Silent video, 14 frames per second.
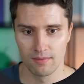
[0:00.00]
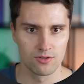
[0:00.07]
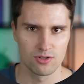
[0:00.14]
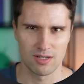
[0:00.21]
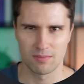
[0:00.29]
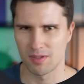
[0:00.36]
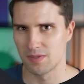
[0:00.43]

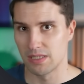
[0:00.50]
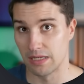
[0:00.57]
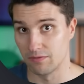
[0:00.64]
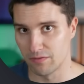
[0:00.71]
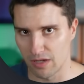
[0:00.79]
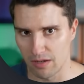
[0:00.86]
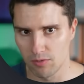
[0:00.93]
So sometimes the
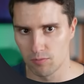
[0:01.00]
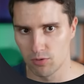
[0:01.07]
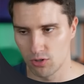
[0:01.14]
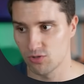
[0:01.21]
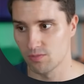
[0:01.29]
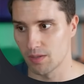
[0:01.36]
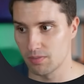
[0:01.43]
MVVM
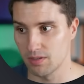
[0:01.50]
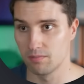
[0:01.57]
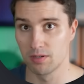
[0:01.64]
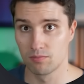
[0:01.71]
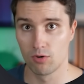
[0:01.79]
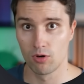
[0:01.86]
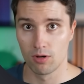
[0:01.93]
approach might be a
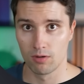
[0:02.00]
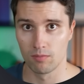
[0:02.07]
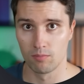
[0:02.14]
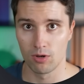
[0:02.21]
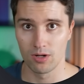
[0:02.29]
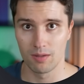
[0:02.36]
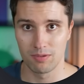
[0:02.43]
bit more
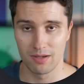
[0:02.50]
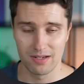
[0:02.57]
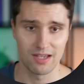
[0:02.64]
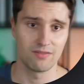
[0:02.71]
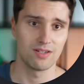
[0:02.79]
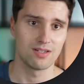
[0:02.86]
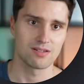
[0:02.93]
boilerplate
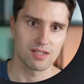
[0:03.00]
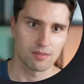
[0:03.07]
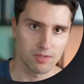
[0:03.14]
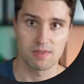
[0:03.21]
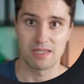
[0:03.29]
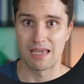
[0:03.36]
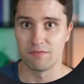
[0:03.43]
heavy,
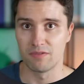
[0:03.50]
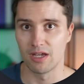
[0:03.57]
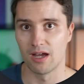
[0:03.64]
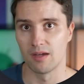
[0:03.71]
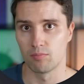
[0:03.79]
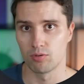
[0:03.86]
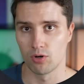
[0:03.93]
sometimes the
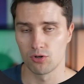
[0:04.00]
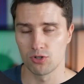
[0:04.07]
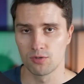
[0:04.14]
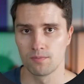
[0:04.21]
MVI approach.